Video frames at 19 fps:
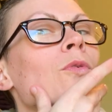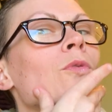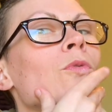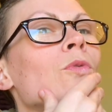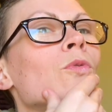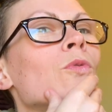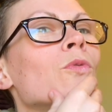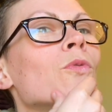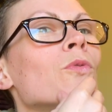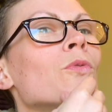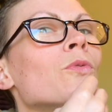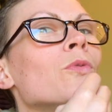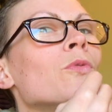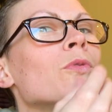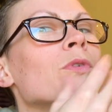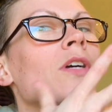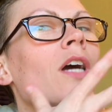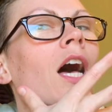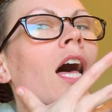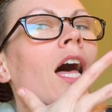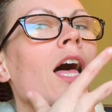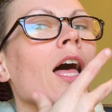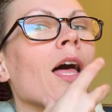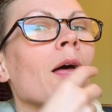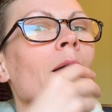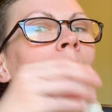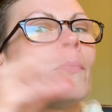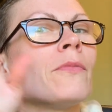Ooh,
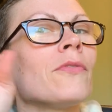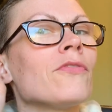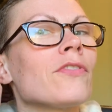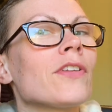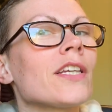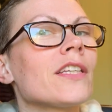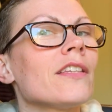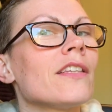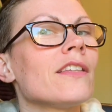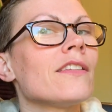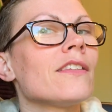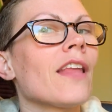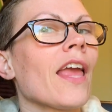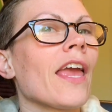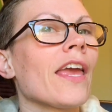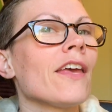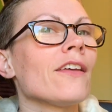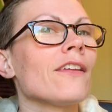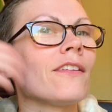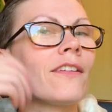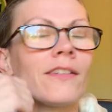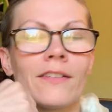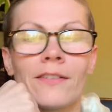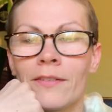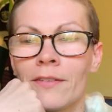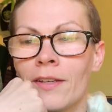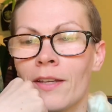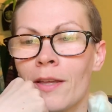Cobb flicks his tail.
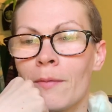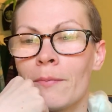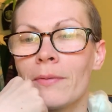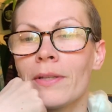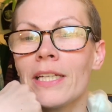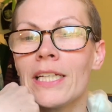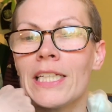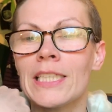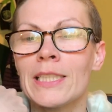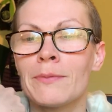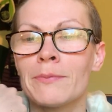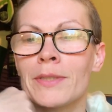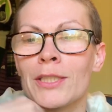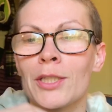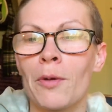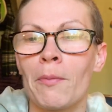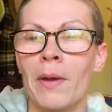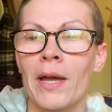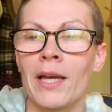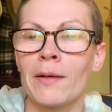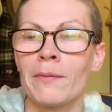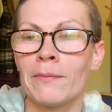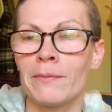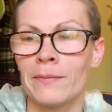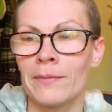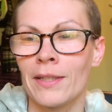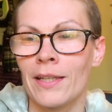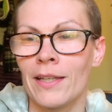Please, Mr.
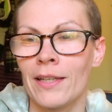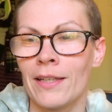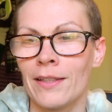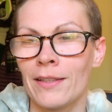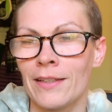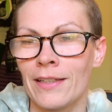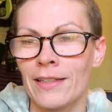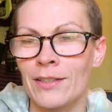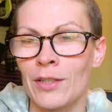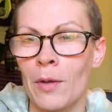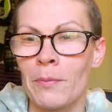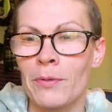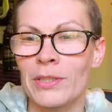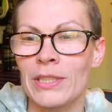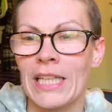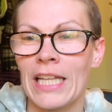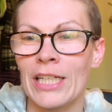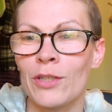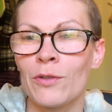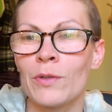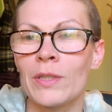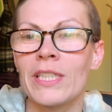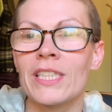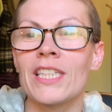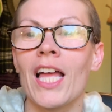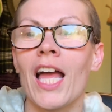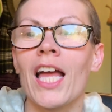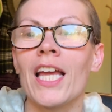Beckham. It's almost like you
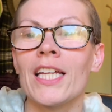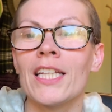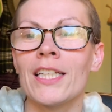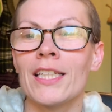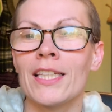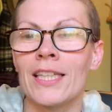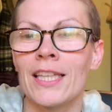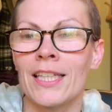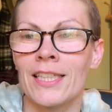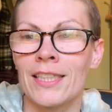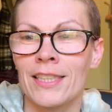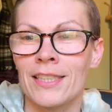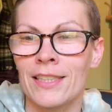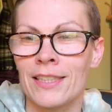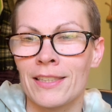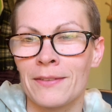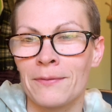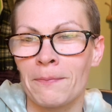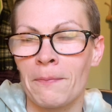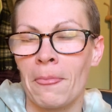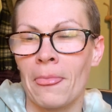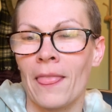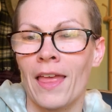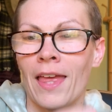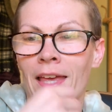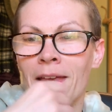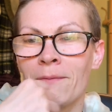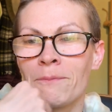designed this.
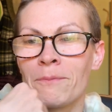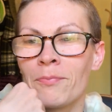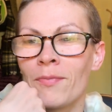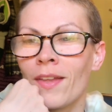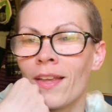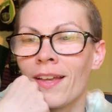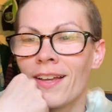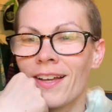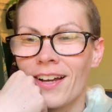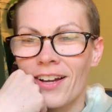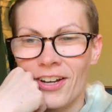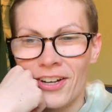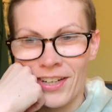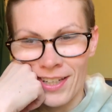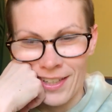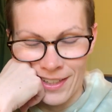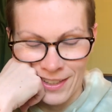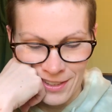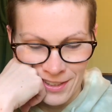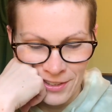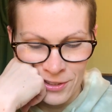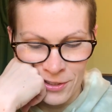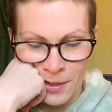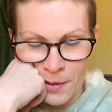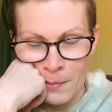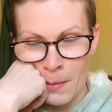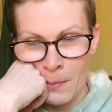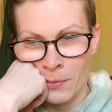Okay. All right, I also
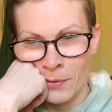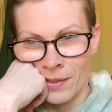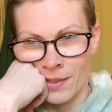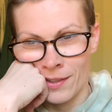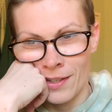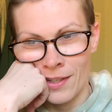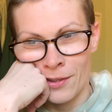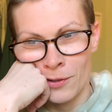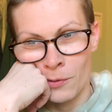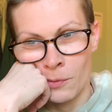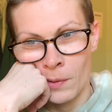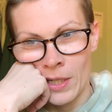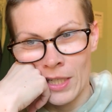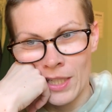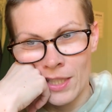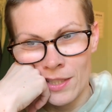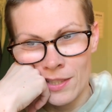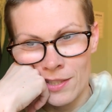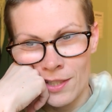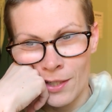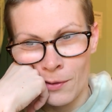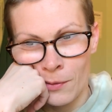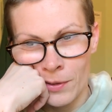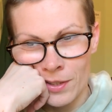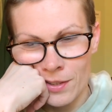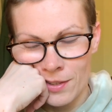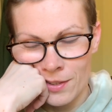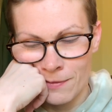came up with another waiting
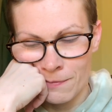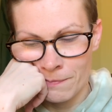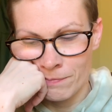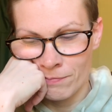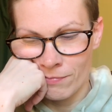sequence.